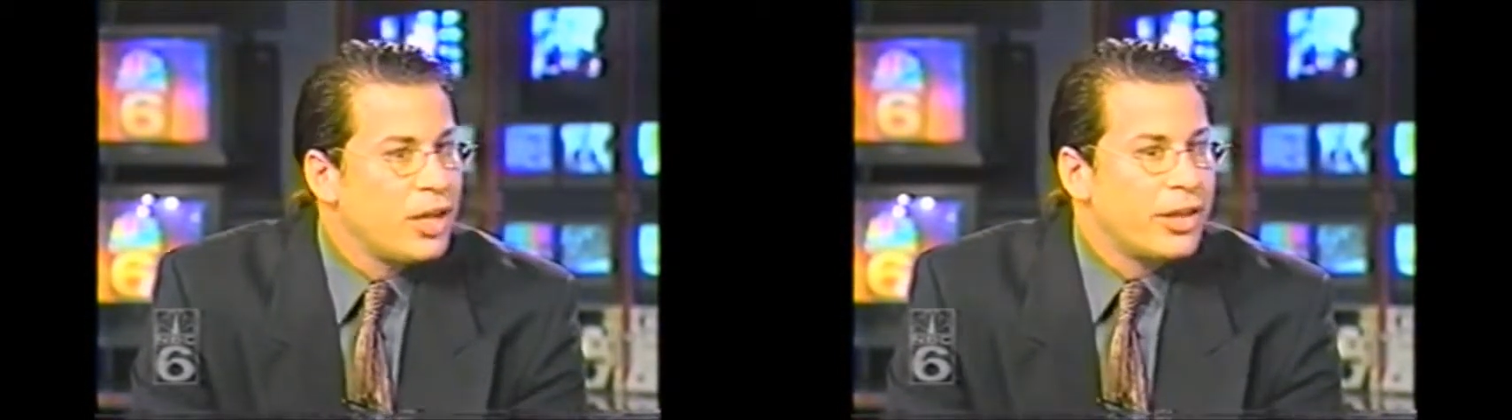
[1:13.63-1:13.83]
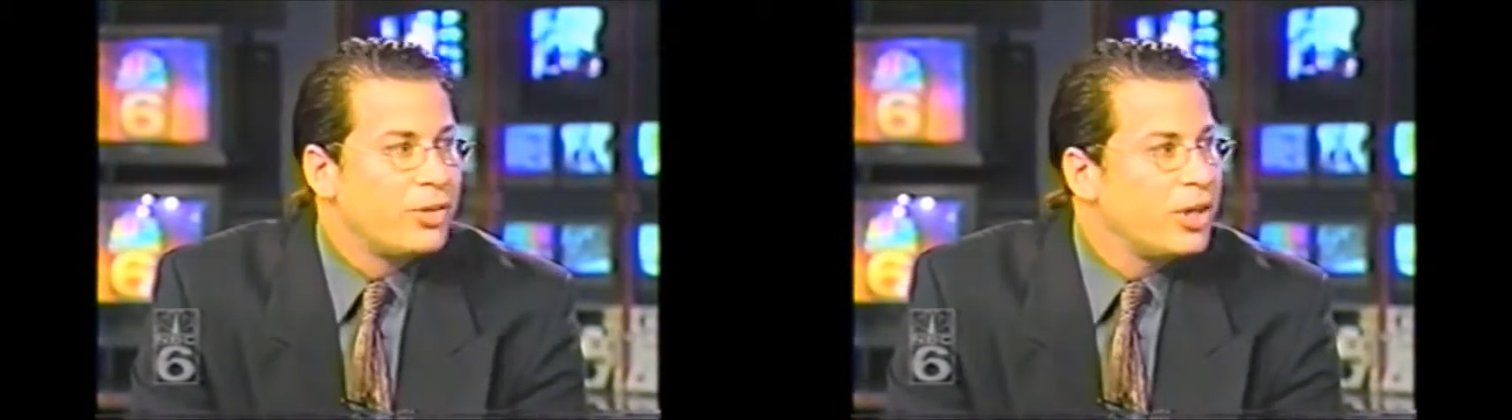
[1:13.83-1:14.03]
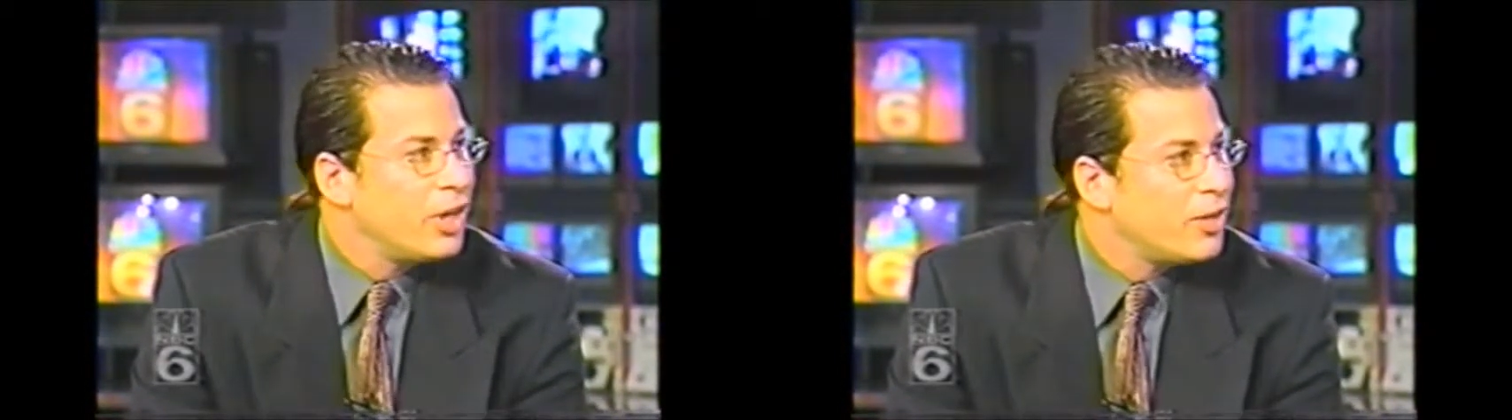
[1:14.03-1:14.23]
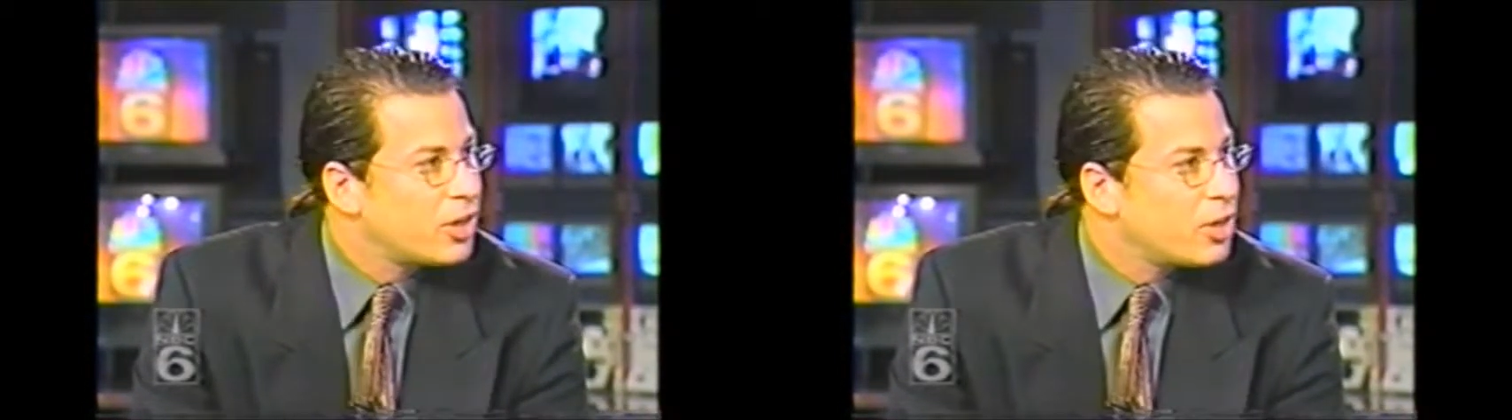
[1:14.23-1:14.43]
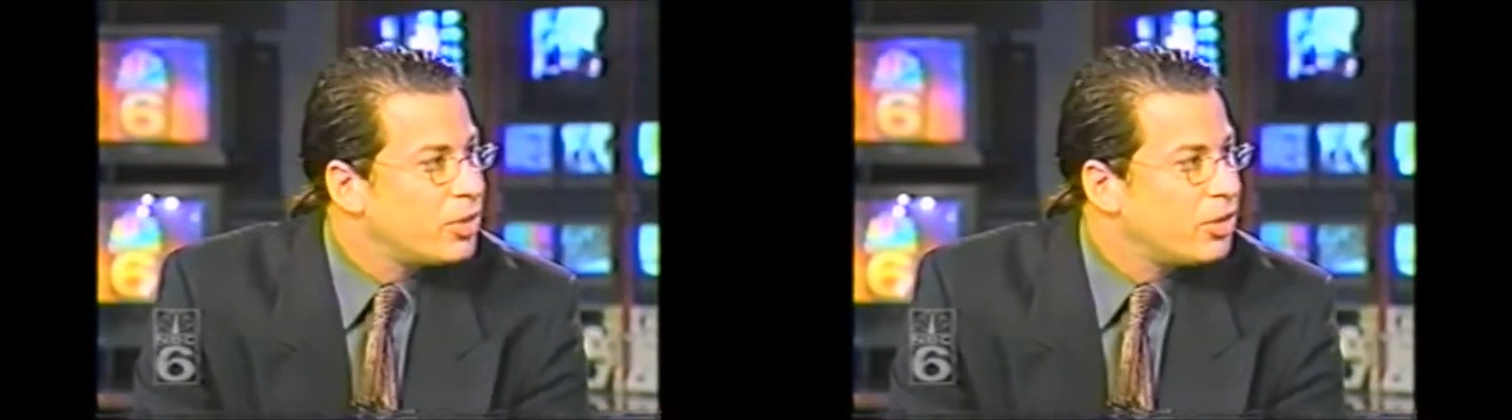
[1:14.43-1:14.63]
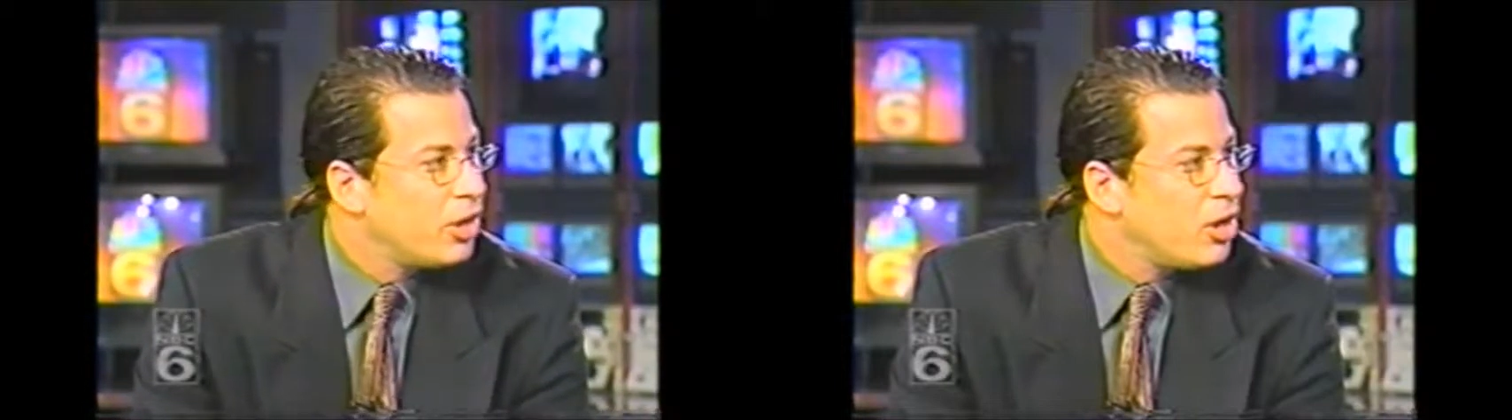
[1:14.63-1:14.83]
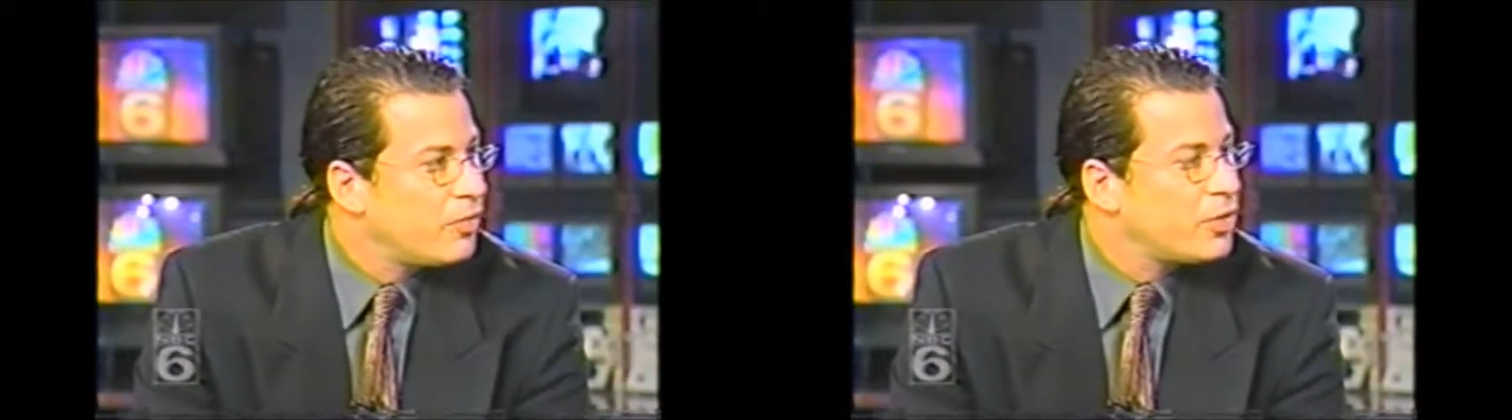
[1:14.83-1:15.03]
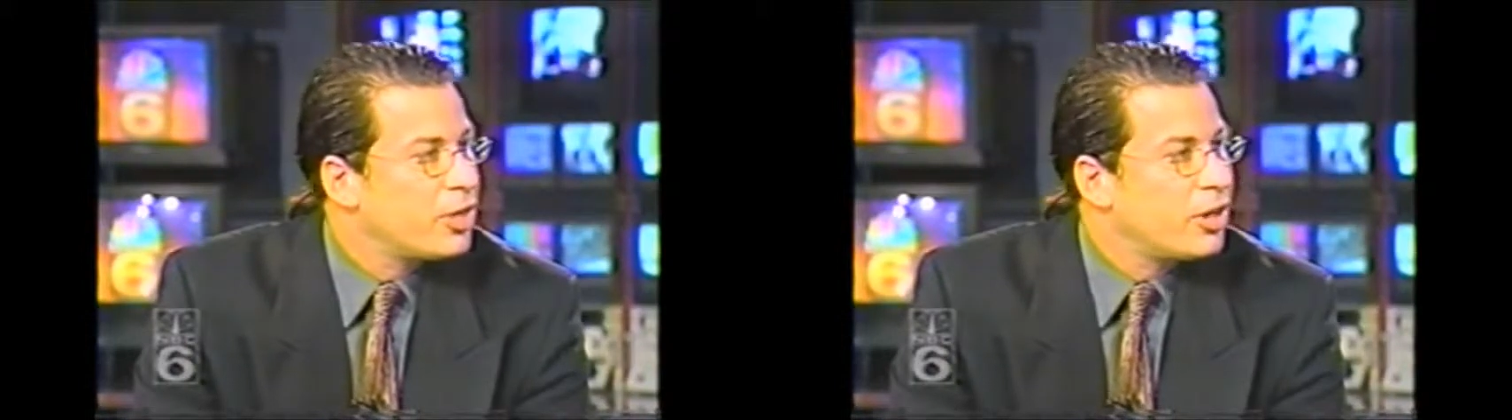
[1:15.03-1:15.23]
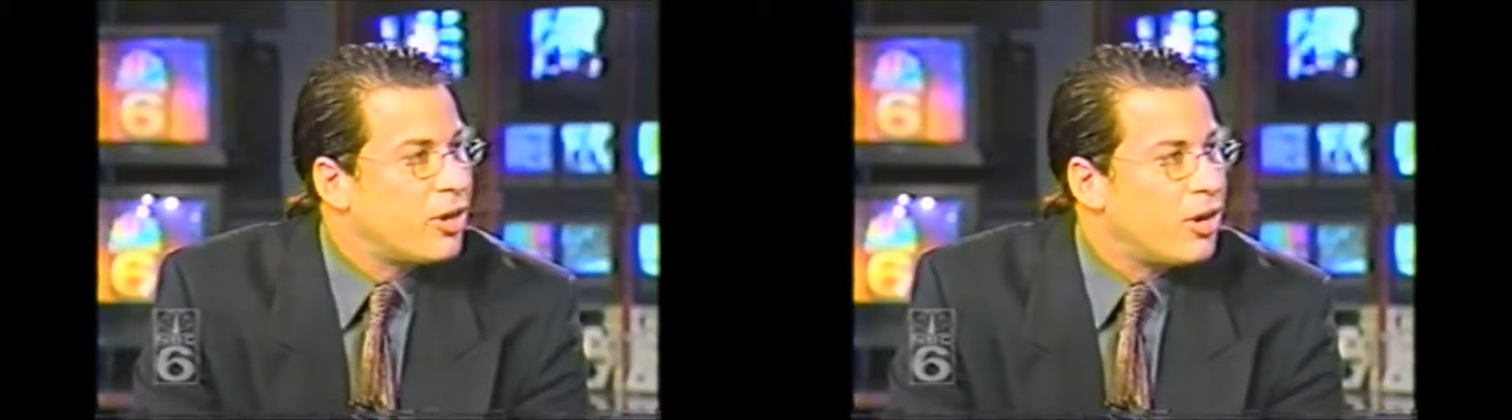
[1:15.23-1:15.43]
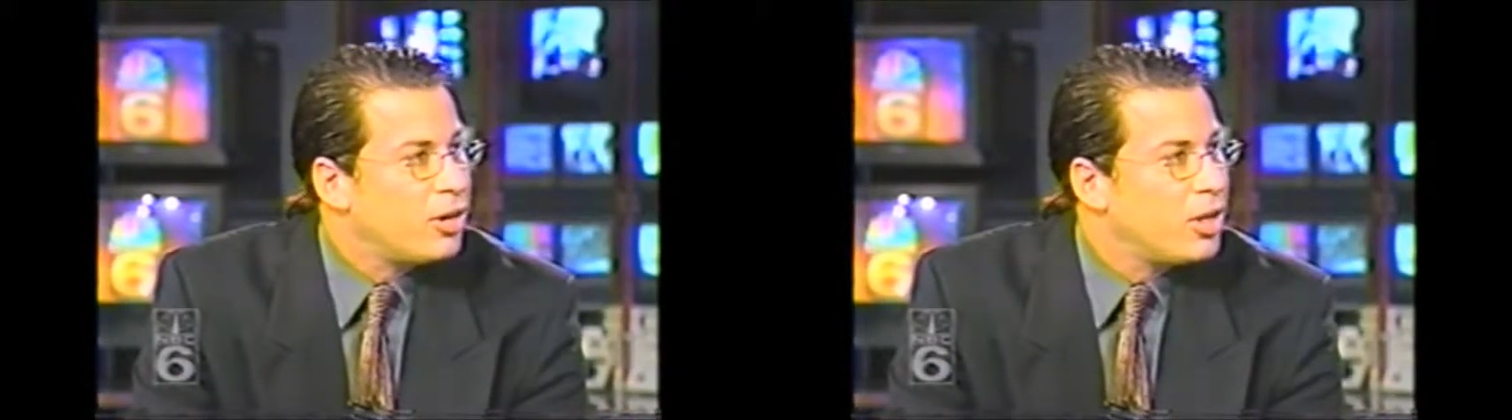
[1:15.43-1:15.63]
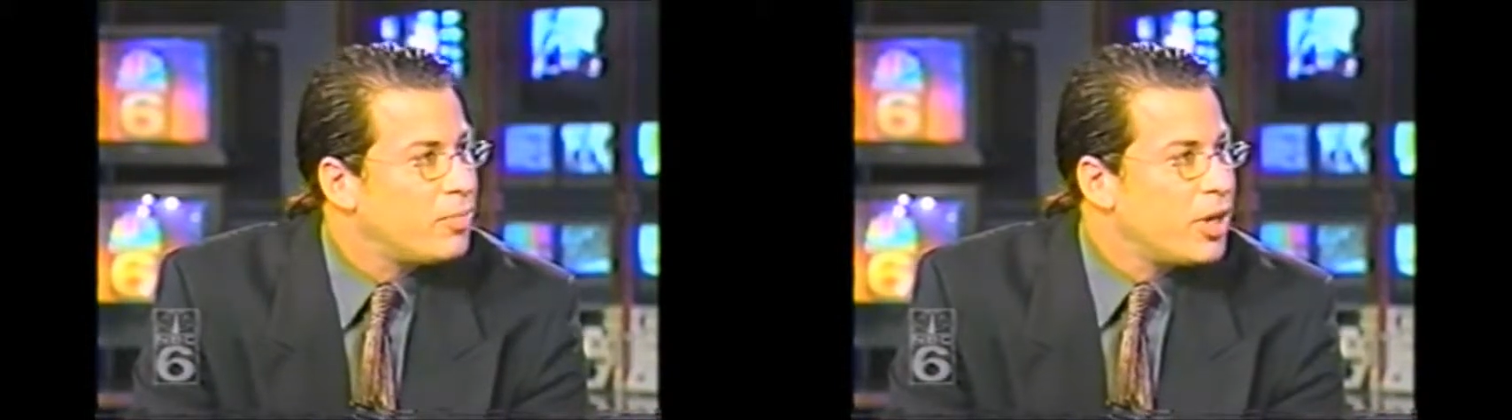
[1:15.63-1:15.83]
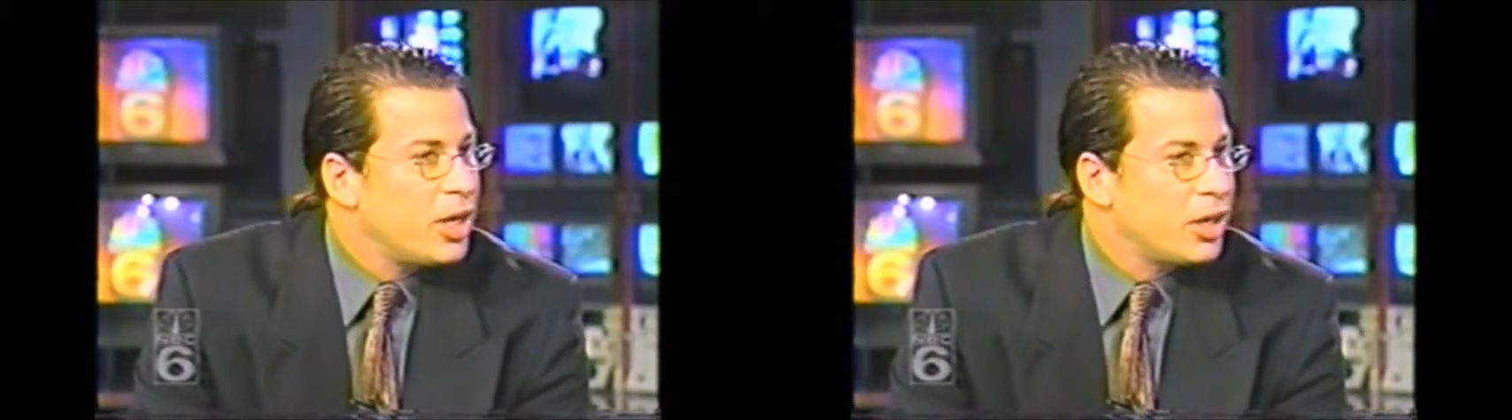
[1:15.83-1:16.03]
They don't even have to come into the office. They call up,